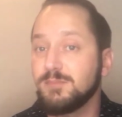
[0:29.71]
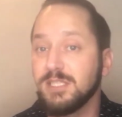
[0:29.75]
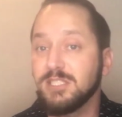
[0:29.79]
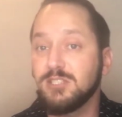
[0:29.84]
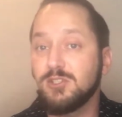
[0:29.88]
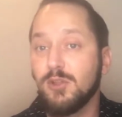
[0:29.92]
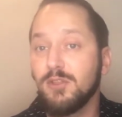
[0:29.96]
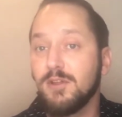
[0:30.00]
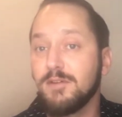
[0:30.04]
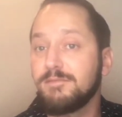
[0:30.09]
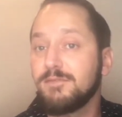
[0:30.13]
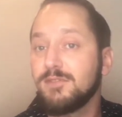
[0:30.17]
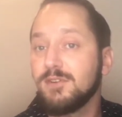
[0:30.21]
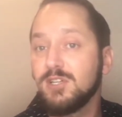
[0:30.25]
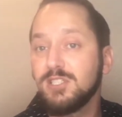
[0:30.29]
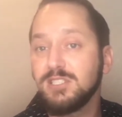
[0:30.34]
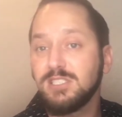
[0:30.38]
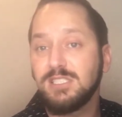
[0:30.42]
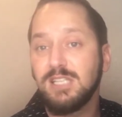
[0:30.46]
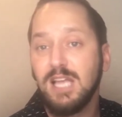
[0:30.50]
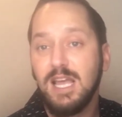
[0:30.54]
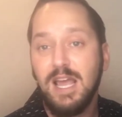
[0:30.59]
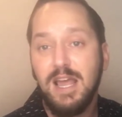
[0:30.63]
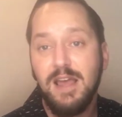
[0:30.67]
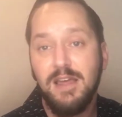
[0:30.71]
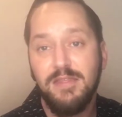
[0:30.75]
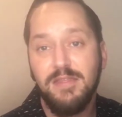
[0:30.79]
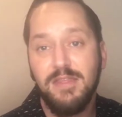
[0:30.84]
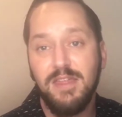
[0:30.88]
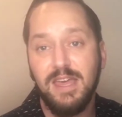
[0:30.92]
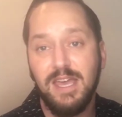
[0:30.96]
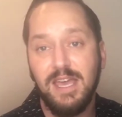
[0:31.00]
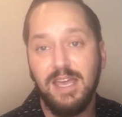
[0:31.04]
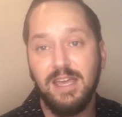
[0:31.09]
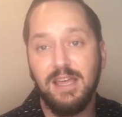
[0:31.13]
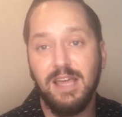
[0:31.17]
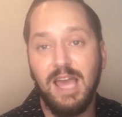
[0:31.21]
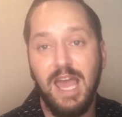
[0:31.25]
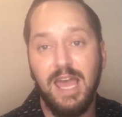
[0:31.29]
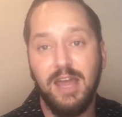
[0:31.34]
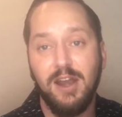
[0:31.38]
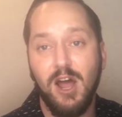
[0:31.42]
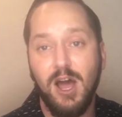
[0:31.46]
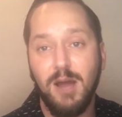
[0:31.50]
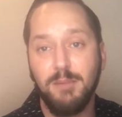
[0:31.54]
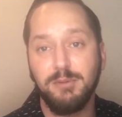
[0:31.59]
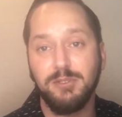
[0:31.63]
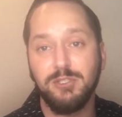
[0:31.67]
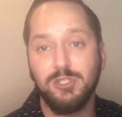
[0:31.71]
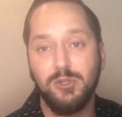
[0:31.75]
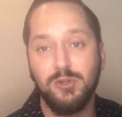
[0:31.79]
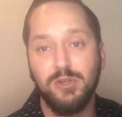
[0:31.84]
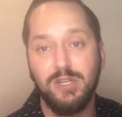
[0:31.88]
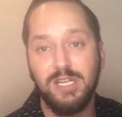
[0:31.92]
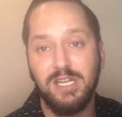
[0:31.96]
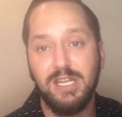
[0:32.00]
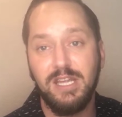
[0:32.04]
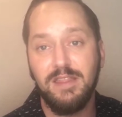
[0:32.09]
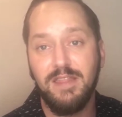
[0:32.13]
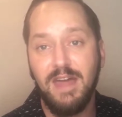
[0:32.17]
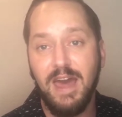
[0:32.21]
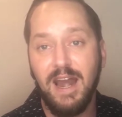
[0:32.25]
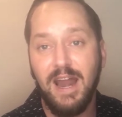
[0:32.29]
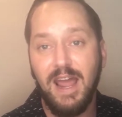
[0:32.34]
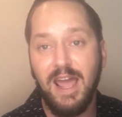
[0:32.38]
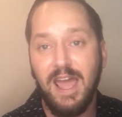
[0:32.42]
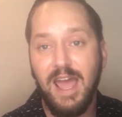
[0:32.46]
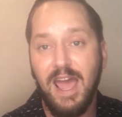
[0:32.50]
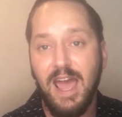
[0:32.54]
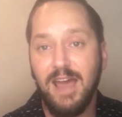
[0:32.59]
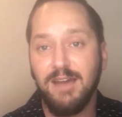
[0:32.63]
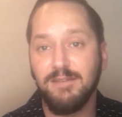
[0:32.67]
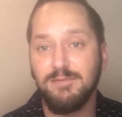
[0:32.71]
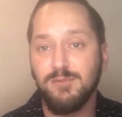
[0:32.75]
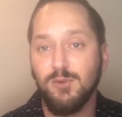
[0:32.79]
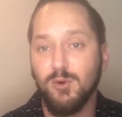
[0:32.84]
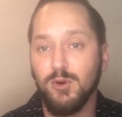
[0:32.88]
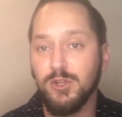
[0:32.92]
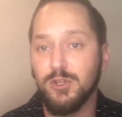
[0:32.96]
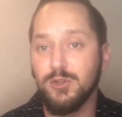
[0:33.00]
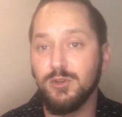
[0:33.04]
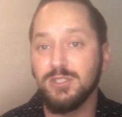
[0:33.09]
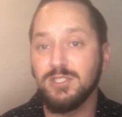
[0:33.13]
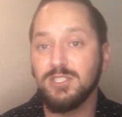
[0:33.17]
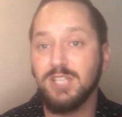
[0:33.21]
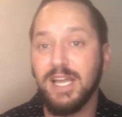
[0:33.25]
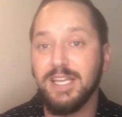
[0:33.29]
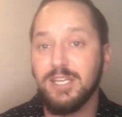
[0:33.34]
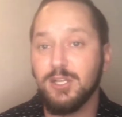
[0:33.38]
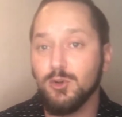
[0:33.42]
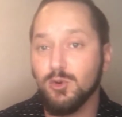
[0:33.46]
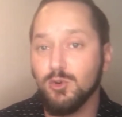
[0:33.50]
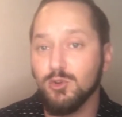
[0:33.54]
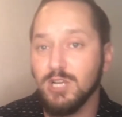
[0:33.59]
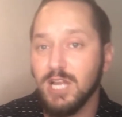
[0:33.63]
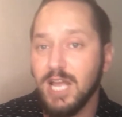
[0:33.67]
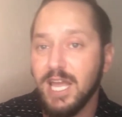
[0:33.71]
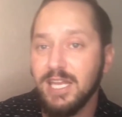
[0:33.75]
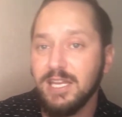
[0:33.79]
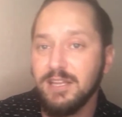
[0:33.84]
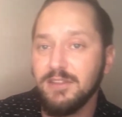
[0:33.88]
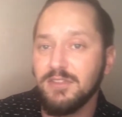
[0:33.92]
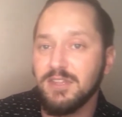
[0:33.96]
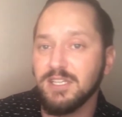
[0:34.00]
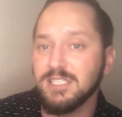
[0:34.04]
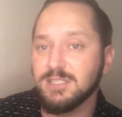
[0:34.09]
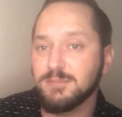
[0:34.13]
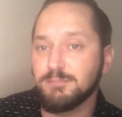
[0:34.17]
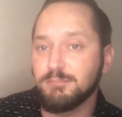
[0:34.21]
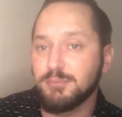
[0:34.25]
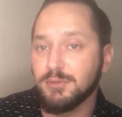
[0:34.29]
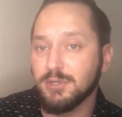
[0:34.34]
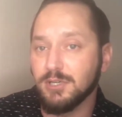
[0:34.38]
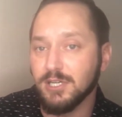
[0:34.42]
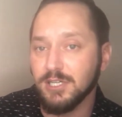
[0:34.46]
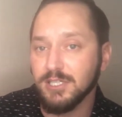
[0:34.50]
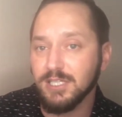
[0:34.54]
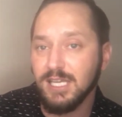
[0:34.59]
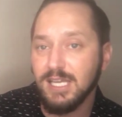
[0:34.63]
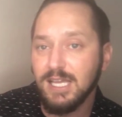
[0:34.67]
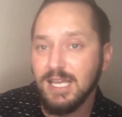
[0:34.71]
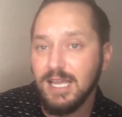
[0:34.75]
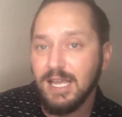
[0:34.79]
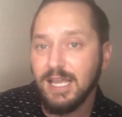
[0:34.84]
So the first thing and opportunity that I have for you is I created this book.